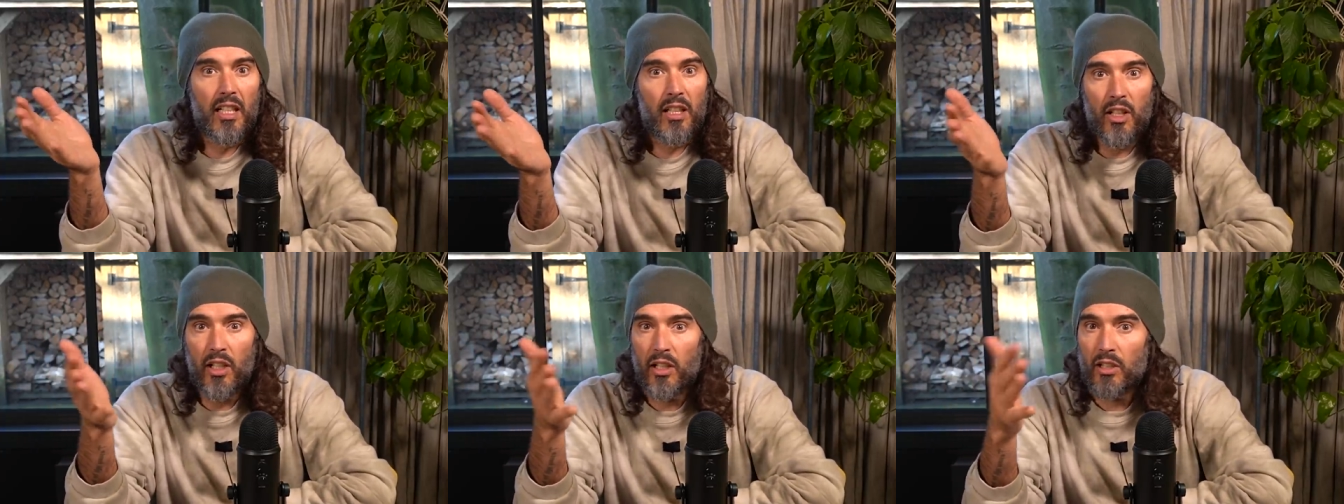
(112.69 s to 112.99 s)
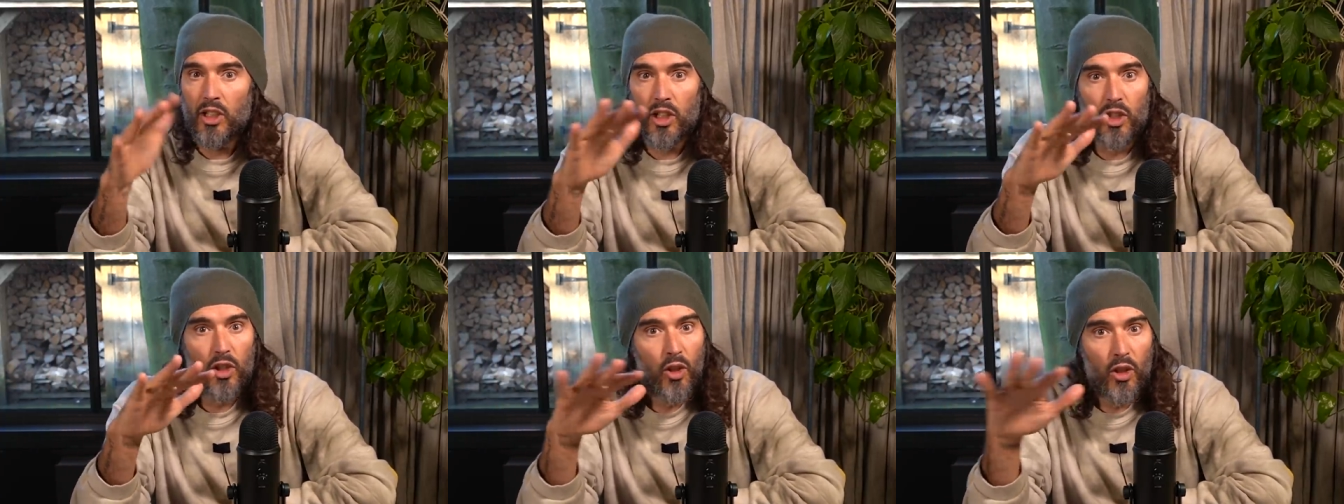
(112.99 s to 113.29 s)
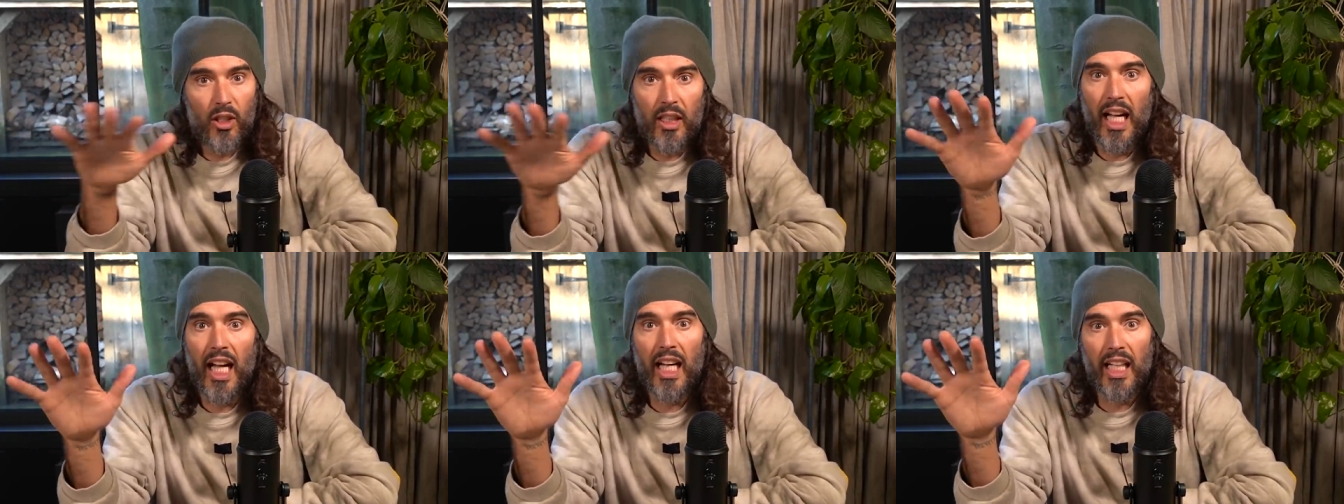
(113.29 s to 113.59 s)
that just
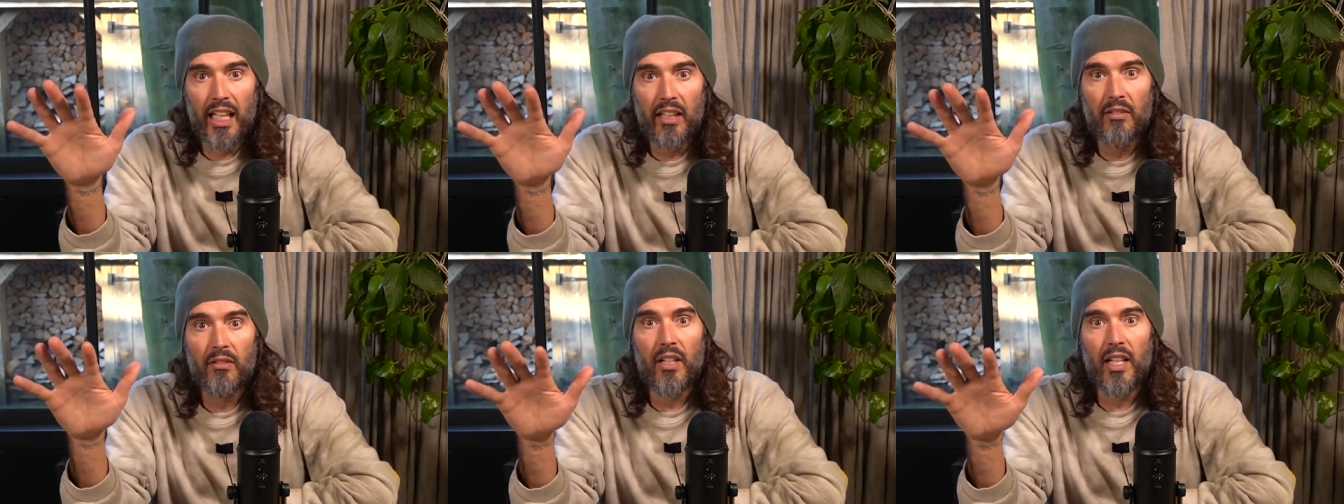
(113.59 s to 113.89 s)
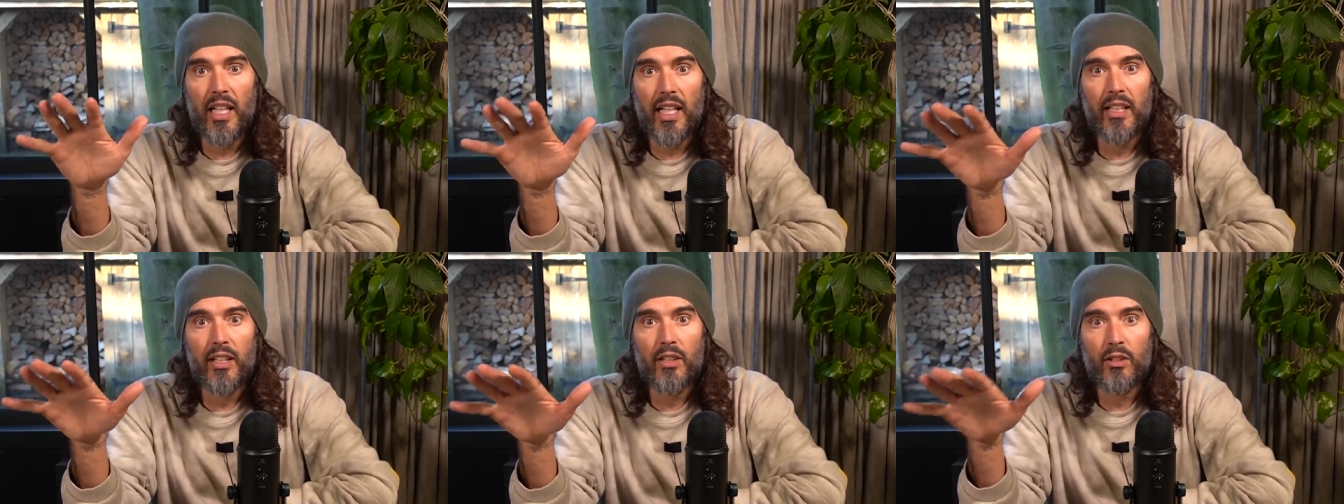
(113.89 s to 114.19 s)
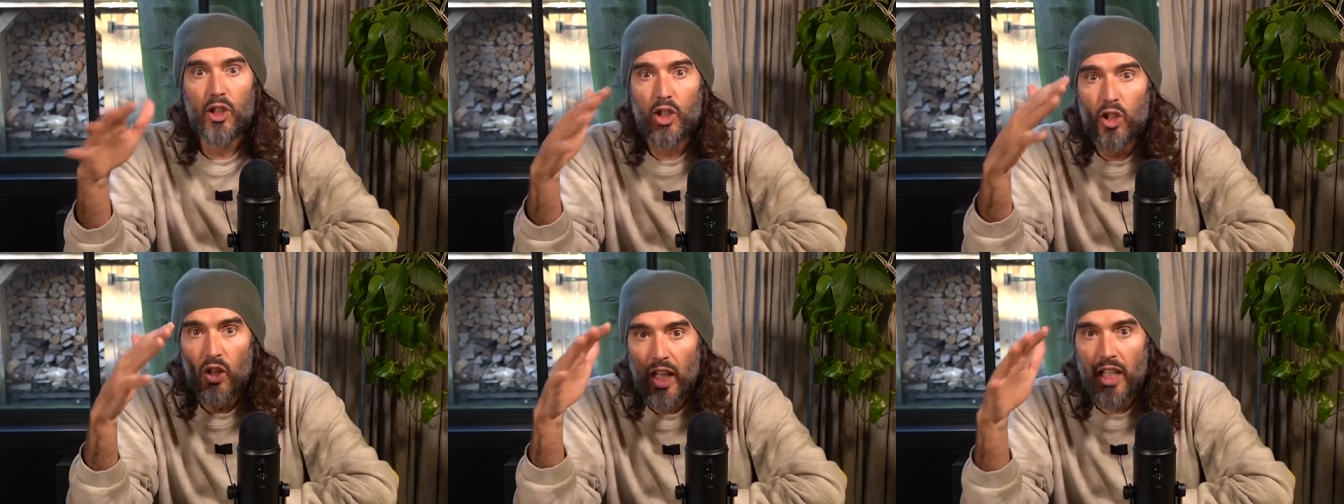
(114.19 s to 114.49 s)
couldn't hack it, right? You
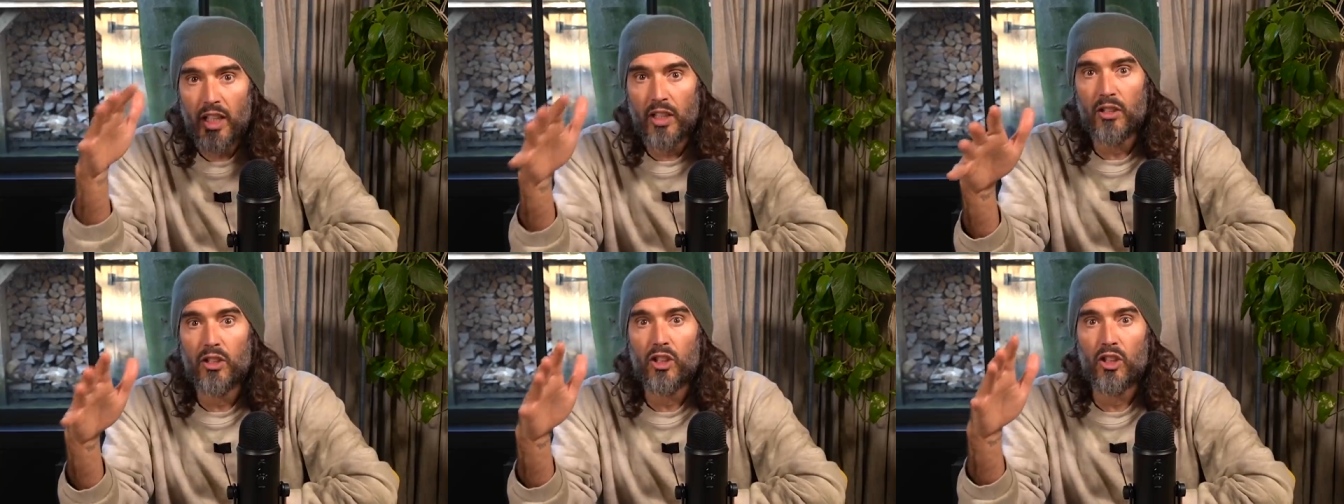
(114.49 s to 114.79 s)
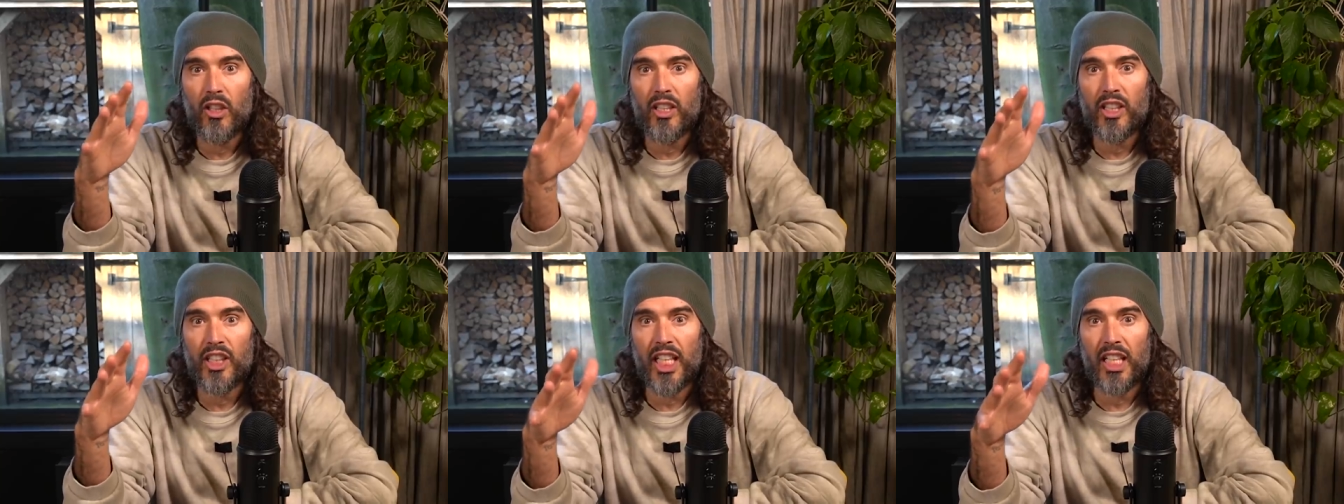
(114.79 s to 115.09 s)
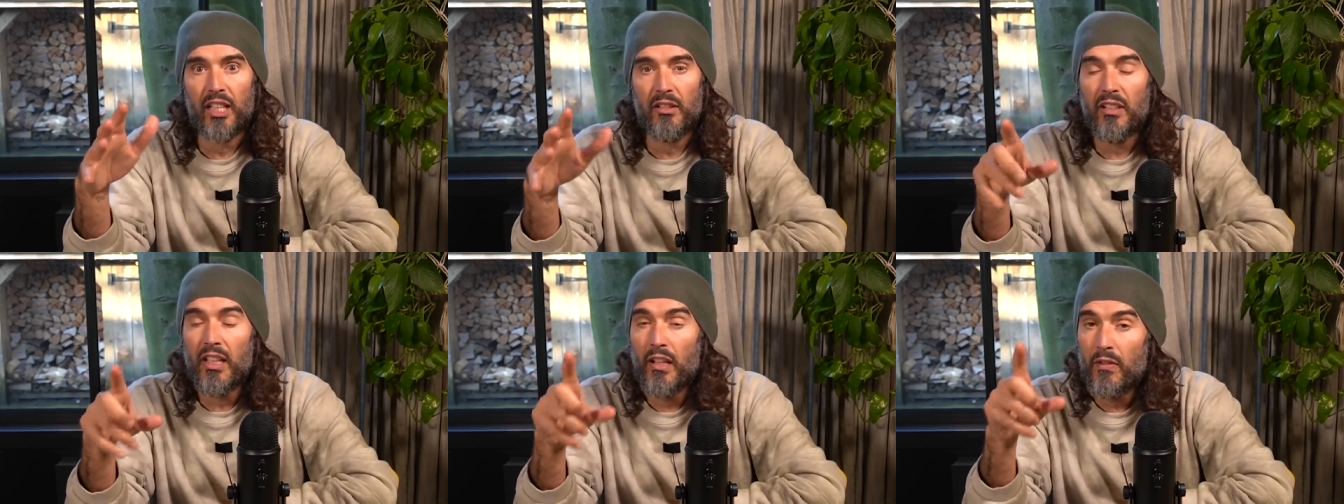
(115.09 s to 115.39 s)
try and do dry
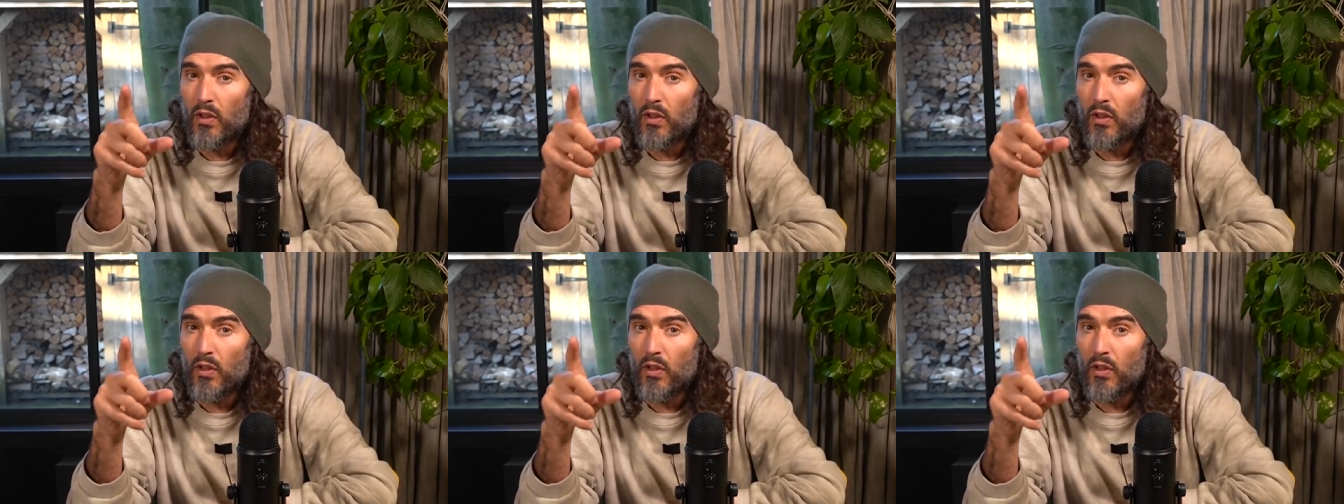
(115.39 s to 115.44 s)
January.